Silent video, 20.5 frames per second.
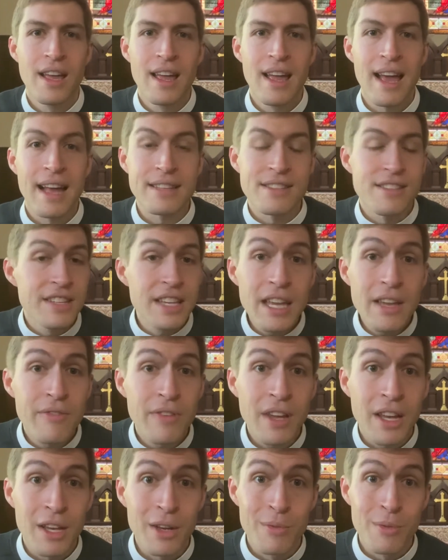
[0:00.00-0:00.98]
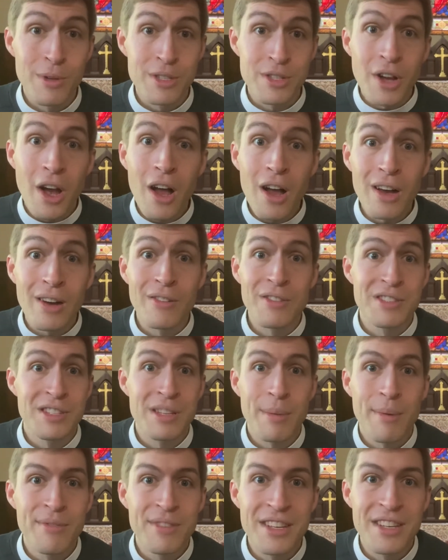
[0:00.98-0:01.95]
and see if it could resolve
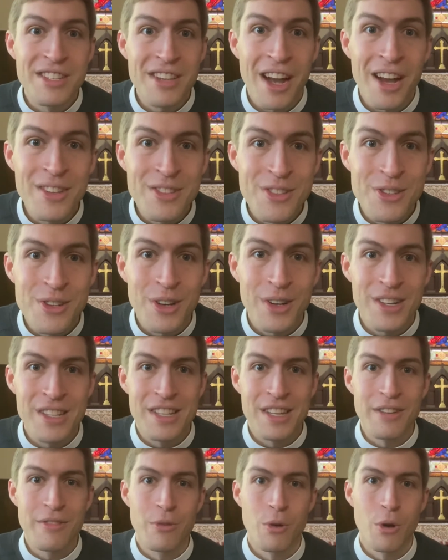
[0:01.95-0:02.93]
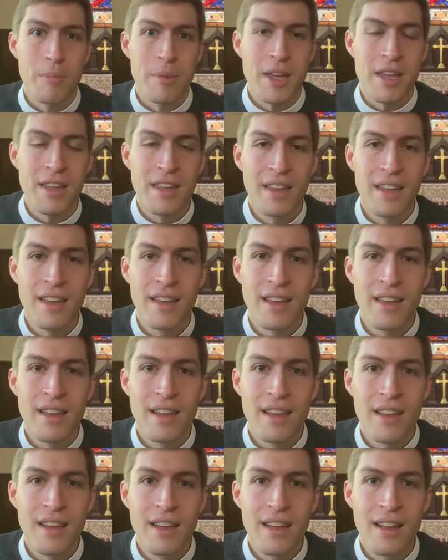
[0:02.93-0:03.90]
some of this uncertainty for me.
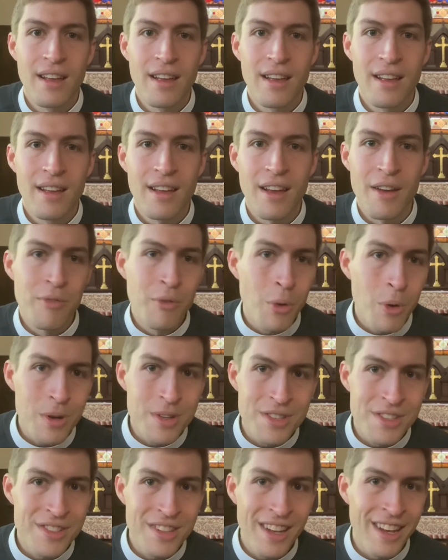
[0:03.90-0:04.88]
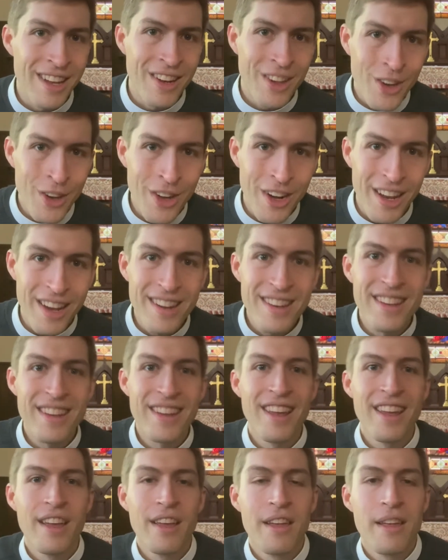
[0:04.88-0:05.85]
Of course, it couldn't,
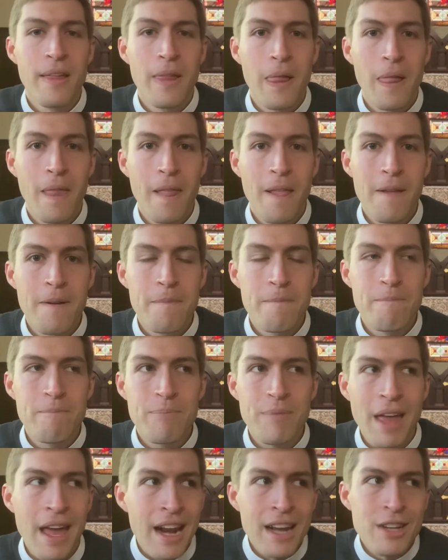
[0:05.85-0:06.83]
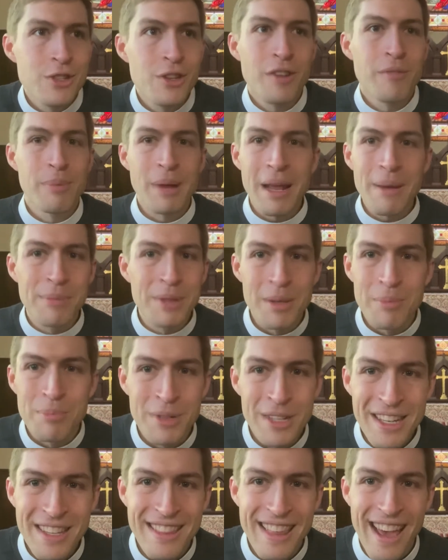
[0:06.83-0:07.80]
and I should have been able to
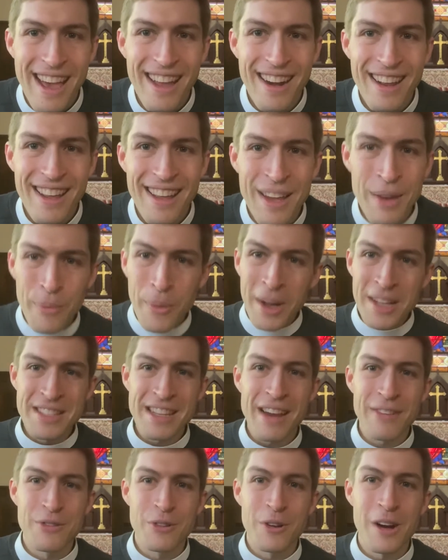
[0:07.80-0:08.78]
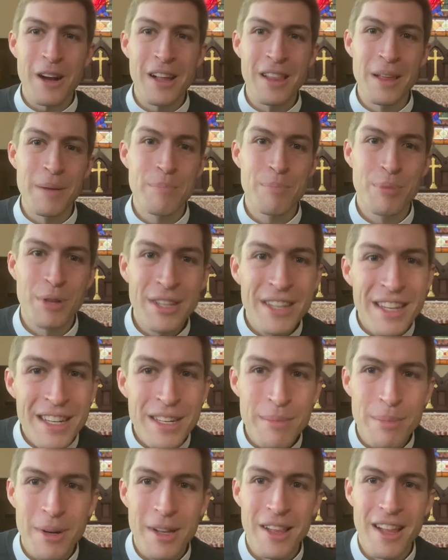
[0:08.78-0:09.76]
predict that. It was, after all, a
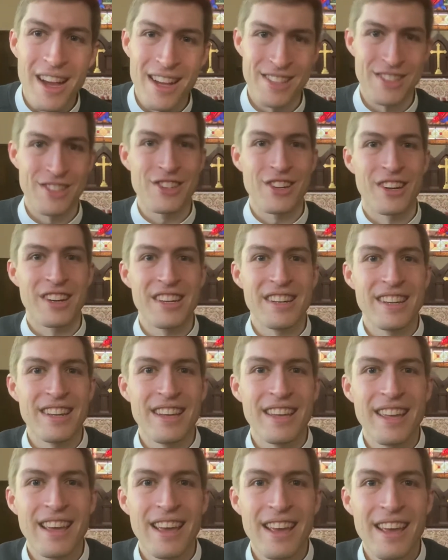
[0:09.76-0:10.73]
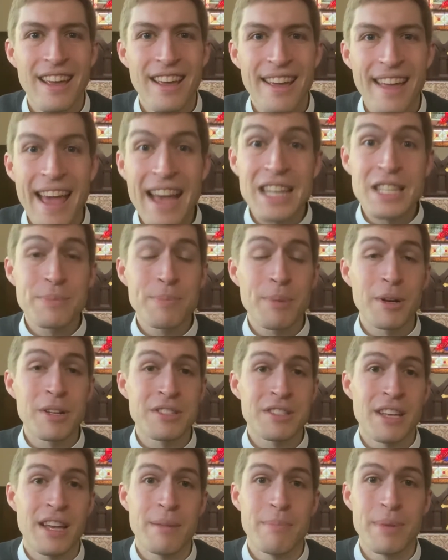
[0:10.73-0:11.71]
predictable uncertainty.
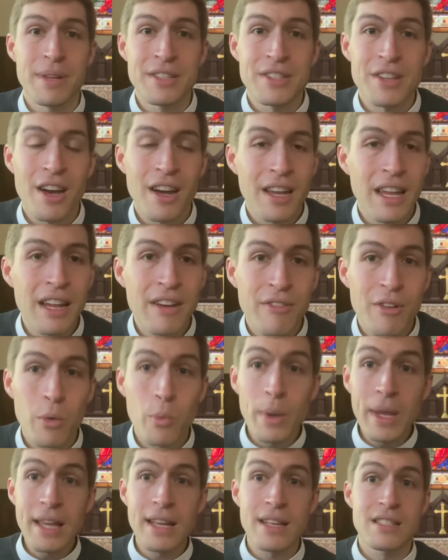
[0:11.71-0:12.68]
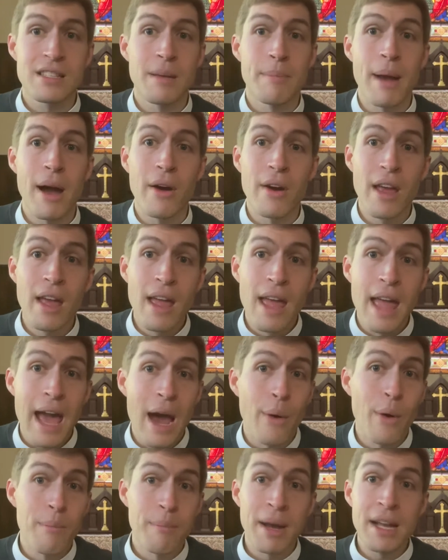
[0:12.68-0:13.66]
Experts had been talking for weeks about how
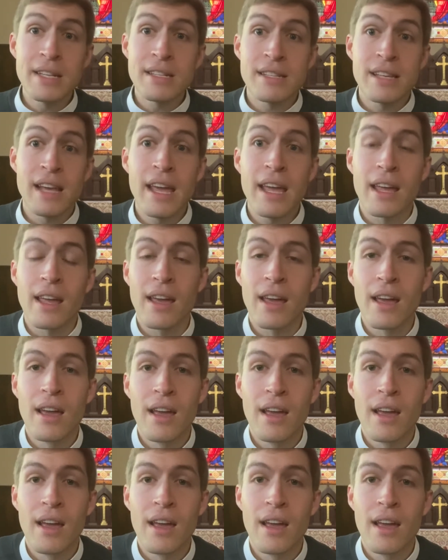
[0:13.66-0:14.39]
it might take